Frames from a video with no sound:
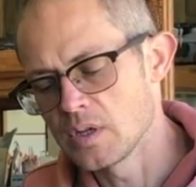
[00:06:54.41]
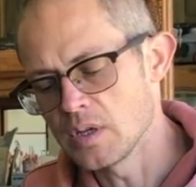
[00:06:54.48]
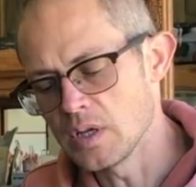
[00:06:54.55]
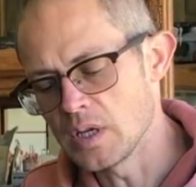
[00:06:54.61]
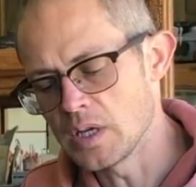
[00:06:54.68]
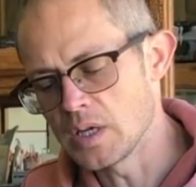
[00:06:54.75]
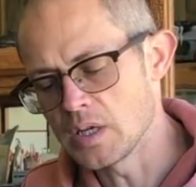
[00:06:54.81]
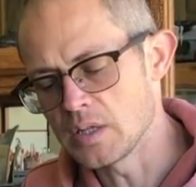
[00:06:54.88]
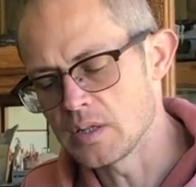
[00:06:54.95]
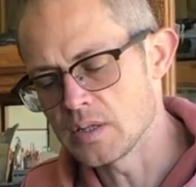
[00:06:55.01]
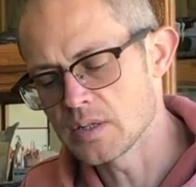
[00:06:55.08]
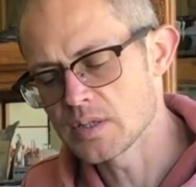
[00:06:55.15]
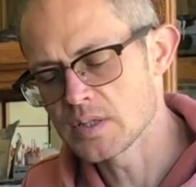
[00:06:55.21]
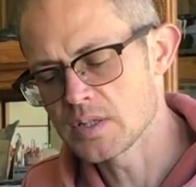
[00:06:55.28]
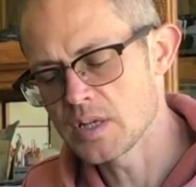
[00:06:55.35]
and the
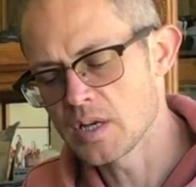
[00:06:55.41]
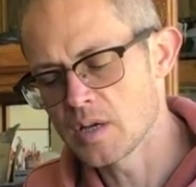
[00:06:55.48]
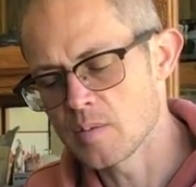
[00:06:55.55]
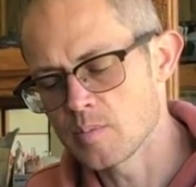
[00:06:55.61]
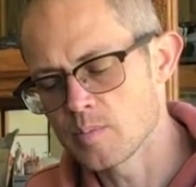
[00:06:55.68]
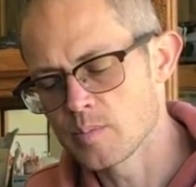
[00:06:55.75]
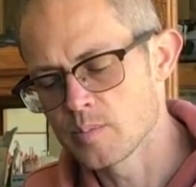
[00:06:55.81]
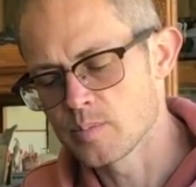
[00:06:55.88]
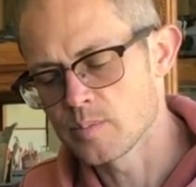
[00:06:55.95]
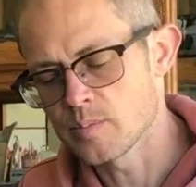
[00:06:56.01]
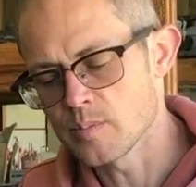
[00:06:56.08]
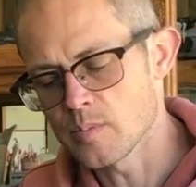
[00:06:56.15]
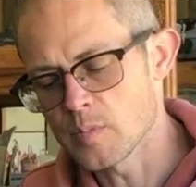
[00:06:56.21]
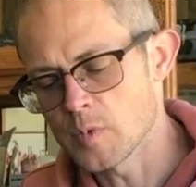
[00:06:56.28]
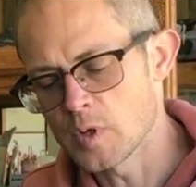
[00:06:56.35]
stem
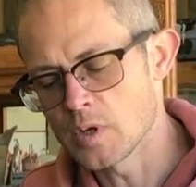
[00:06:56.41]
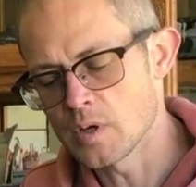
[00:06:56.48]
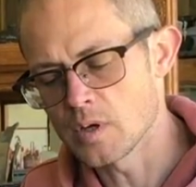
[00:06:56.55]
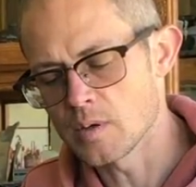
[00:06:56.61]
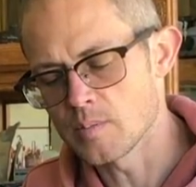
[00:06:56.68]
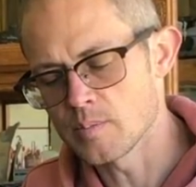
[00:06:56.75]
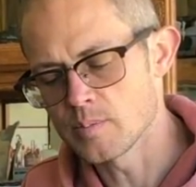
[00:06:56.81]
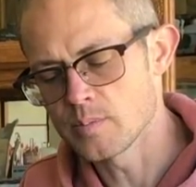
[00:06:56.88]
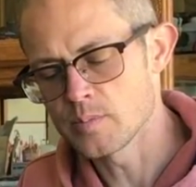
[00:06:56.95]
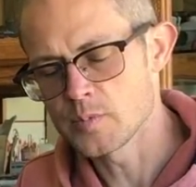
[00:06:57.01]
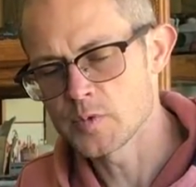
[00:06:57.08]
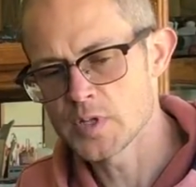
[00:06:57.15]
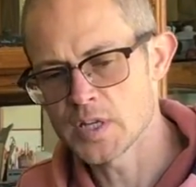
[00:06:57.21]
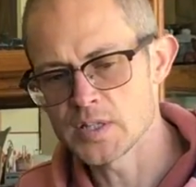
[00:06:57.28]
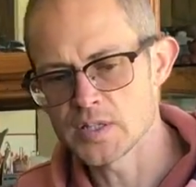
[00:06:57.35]

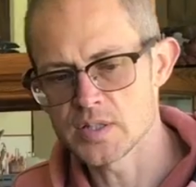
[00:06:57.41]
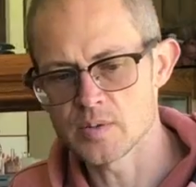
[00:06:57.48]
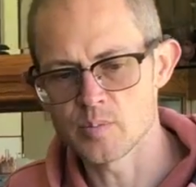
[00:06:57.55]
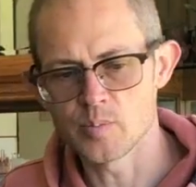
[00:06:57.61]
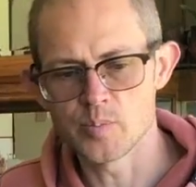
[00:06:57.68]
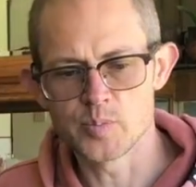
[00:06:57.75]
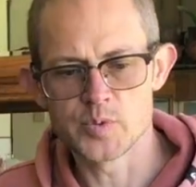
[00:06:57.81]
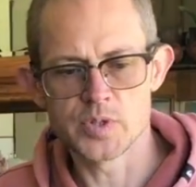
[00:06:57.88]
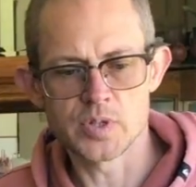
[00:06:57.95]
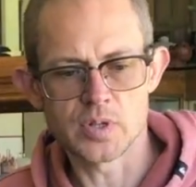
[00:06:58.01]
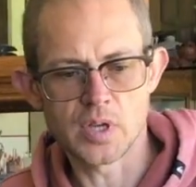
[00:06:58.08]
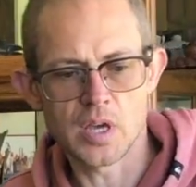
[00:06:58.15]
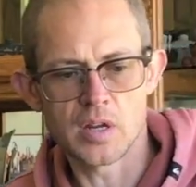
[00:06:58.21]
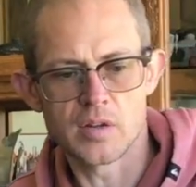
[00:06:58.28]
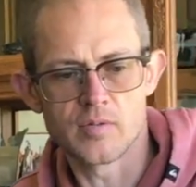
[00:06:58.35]
tends to
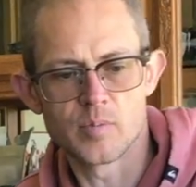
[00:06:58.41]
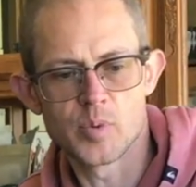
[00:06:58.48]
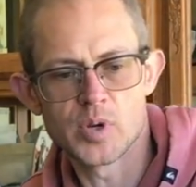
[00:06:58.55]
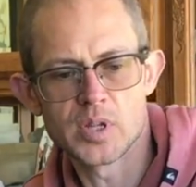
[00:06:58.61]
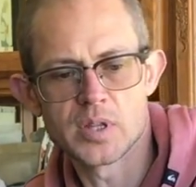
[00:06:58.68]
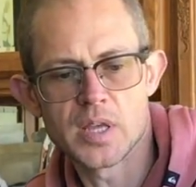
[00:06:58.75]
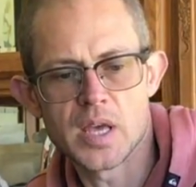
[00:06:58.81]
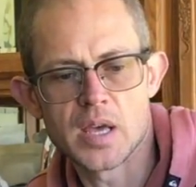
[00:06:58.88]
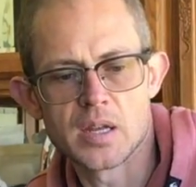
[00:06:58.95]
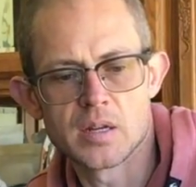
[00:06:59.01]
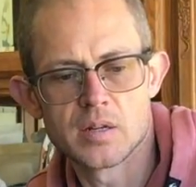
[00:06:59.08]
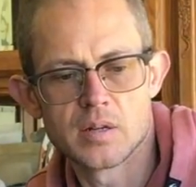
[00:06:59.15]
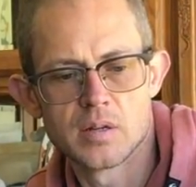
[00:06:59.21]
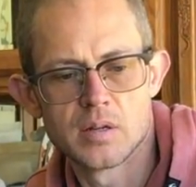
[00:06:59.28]
kind of bring that,